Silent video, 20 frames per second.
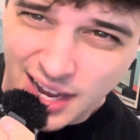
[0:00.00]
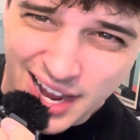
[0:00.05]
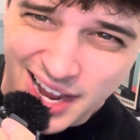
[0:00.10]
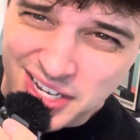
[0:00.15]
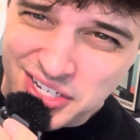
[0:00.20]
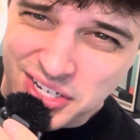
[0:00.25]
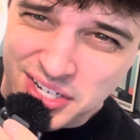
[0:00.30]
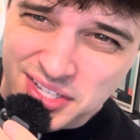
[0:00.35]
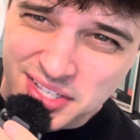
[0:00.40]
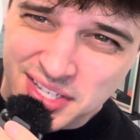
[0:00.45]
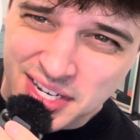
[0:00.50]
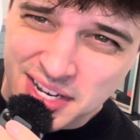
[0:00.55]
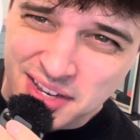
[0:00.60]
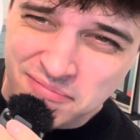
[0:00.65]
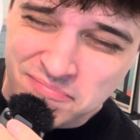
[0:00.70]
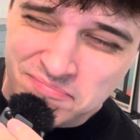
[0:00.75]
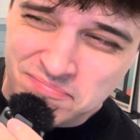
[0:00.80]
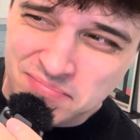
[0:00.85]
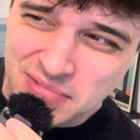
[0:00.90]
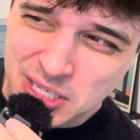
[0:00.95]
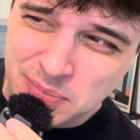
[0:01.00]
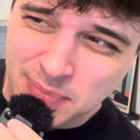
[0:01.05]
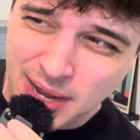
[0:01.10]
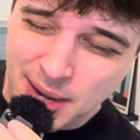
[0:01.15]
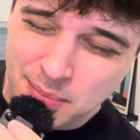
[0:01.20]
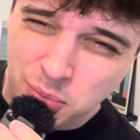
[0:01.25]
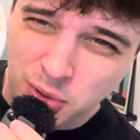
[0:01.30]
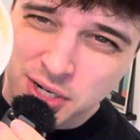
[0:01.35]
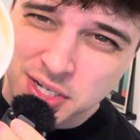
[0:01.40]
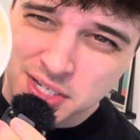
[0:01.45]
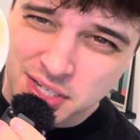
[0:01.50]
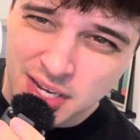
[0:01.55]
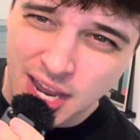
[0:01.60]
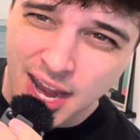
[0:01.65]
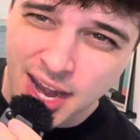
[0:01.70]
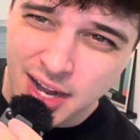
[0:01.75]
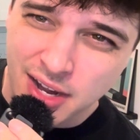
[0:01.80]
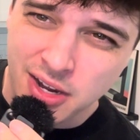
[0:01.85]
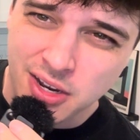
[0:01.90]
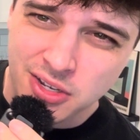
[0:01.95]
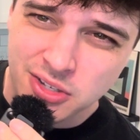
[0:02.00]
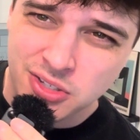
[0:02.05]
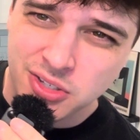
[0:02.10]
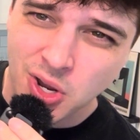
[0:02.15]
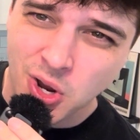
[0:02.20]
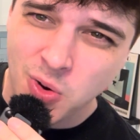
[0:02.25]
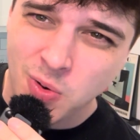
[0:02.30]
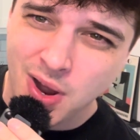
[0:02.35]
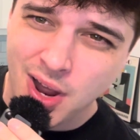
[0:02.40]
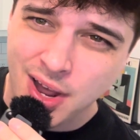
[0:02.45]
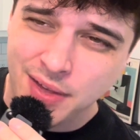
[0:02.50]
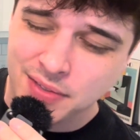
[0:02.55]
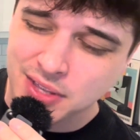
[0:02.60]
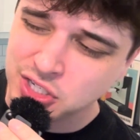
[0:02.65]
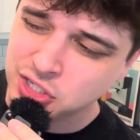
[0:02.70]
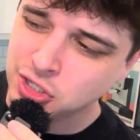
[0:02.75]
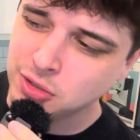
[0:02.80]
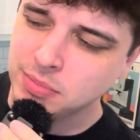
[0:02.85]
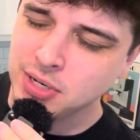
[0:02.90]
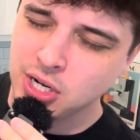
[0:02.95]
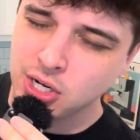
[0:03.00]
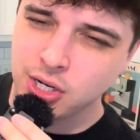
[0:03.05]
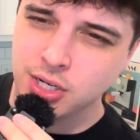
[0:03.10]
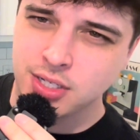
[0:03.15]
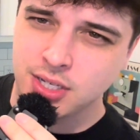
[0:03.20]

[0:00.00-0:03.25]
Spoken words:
As you can see, this bad boy's stained, so this should be a good